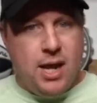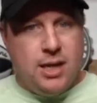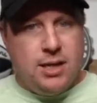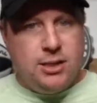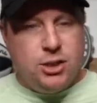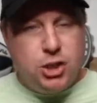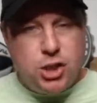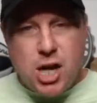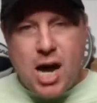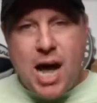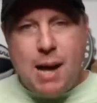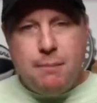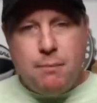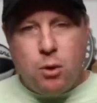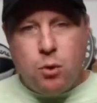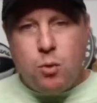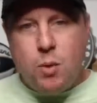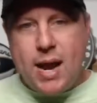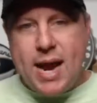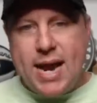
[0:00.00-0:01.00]
Ja
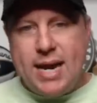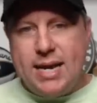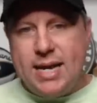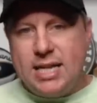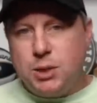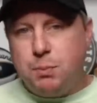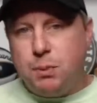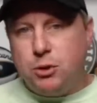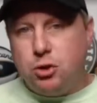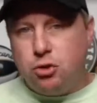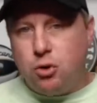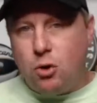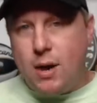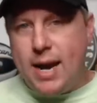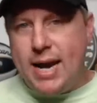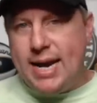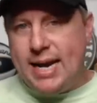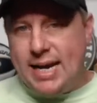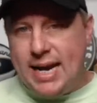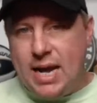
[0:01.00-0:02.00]
Morant is
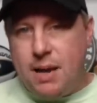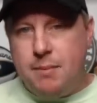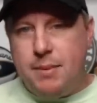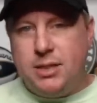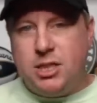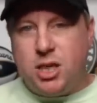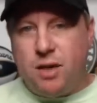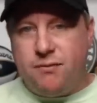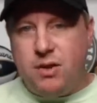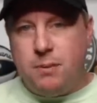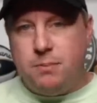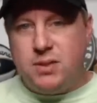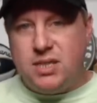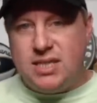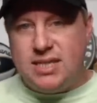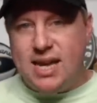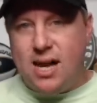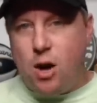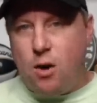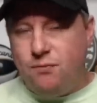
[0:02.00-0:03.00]
portraying an image of
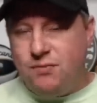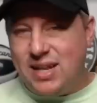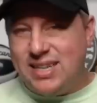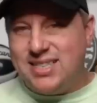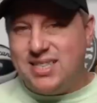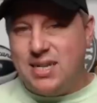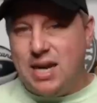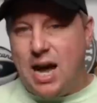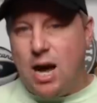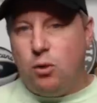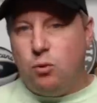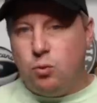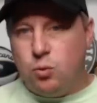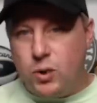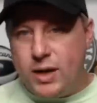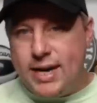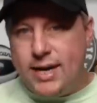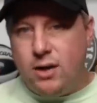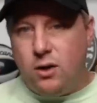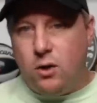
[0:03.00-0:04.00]
himself that's not
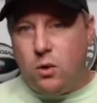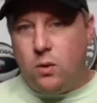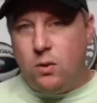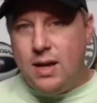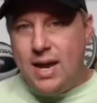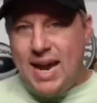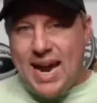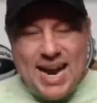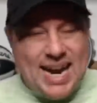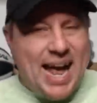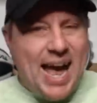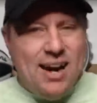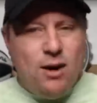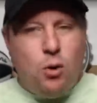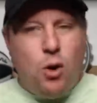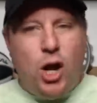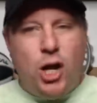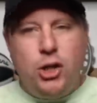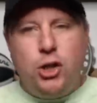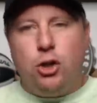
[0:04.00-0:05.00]
real. And I
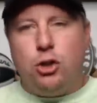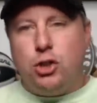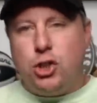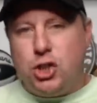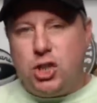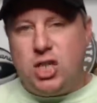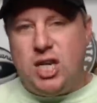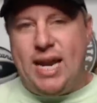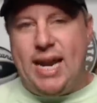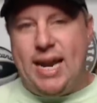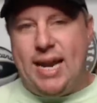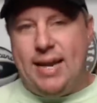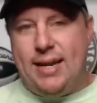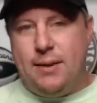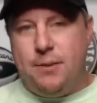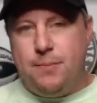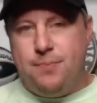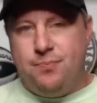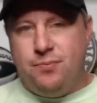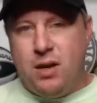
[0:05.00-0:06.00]
don't
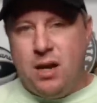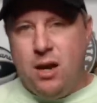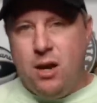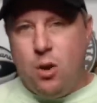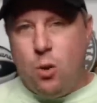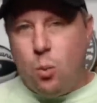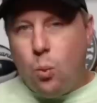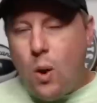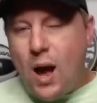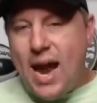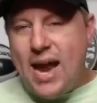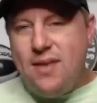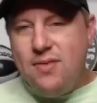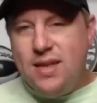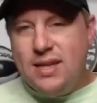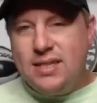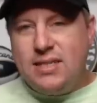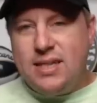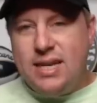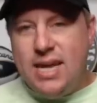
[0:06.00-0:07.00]
understand why
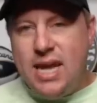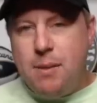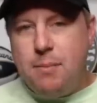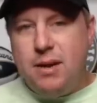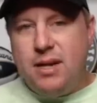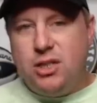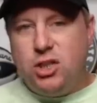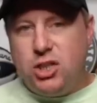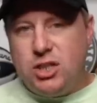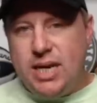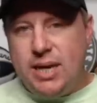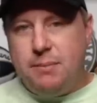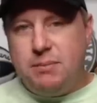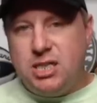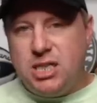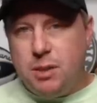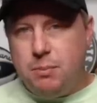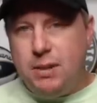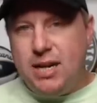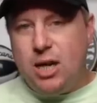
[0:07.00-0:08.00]
this image seems
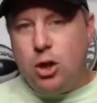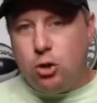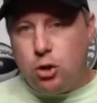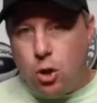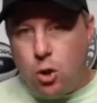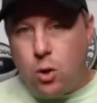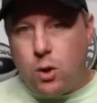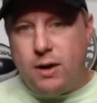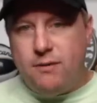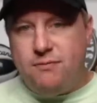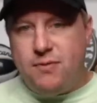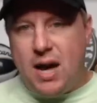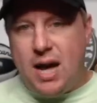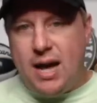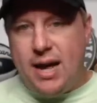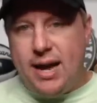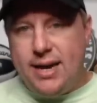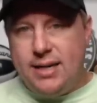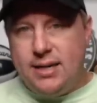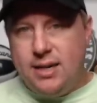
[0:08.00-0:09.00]
to be
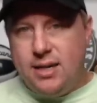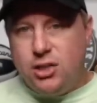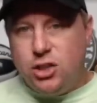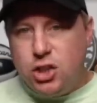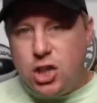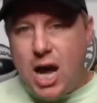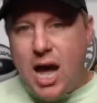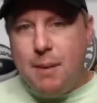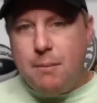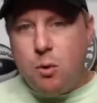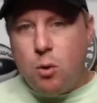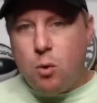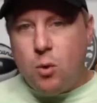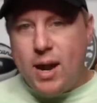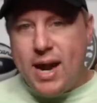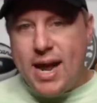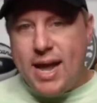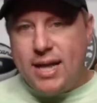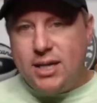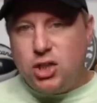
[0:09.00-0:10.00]
glorified. Ja
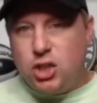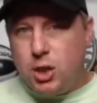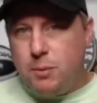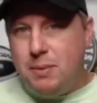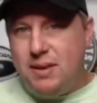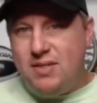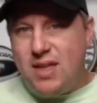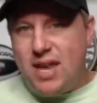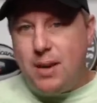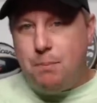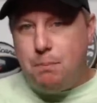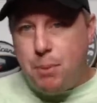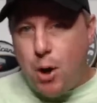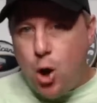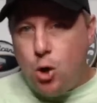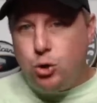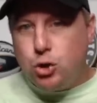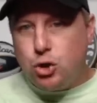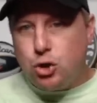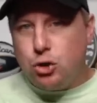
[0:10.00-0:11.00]
Morant should be the
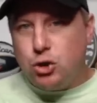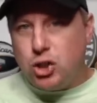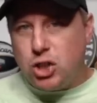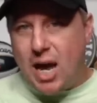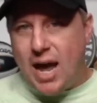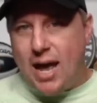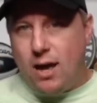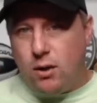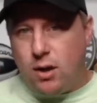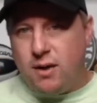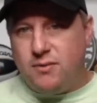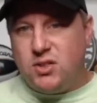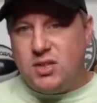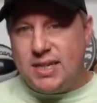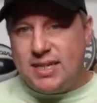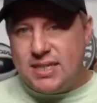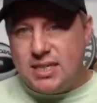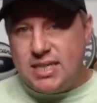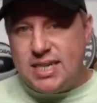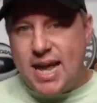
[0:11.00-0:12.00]
poster child of
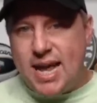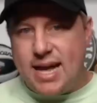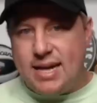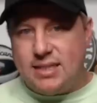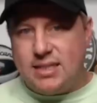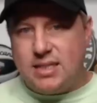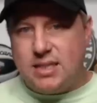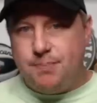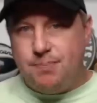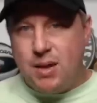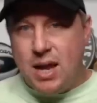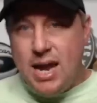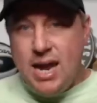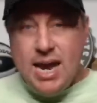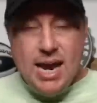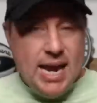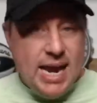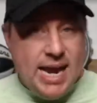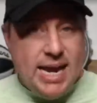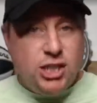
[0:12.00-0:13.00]
success.
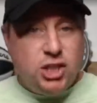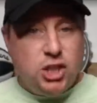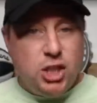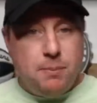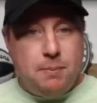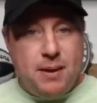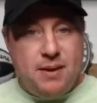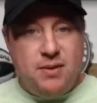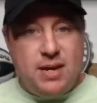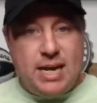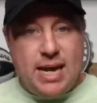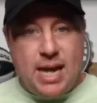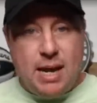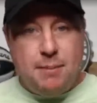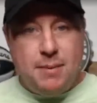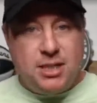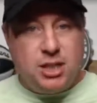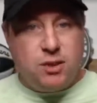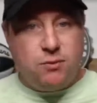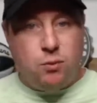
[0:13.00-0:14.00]
He should be the
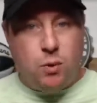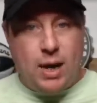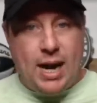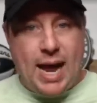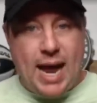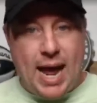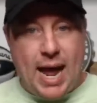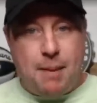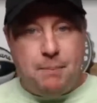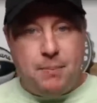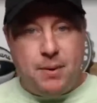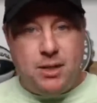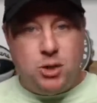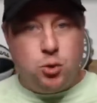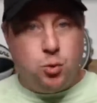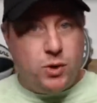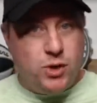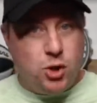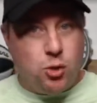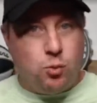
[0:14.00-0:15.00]
image of what
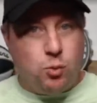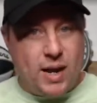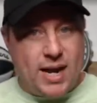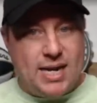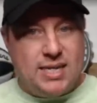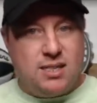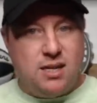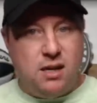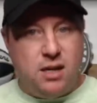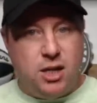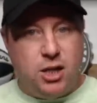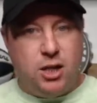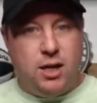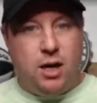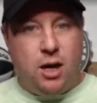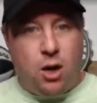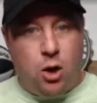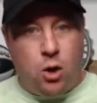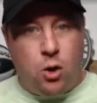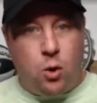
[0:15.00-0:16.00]
happens when you're raised in a good
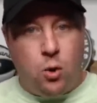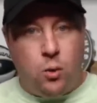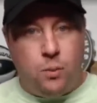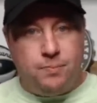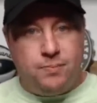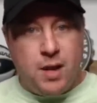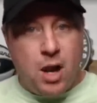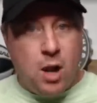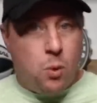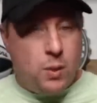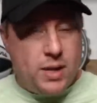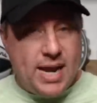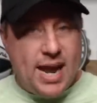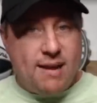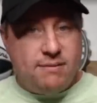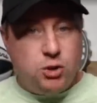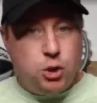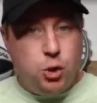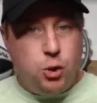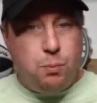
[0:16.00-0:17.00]
home, when you
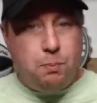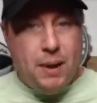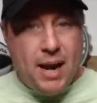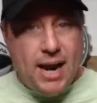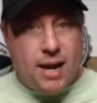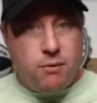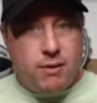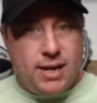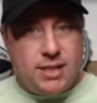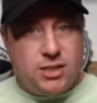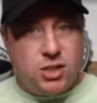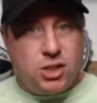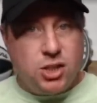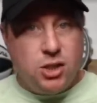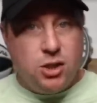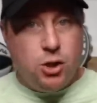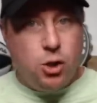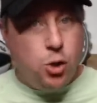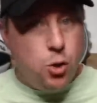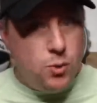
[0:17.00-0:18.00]
have two parents
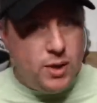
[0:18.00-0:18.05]
who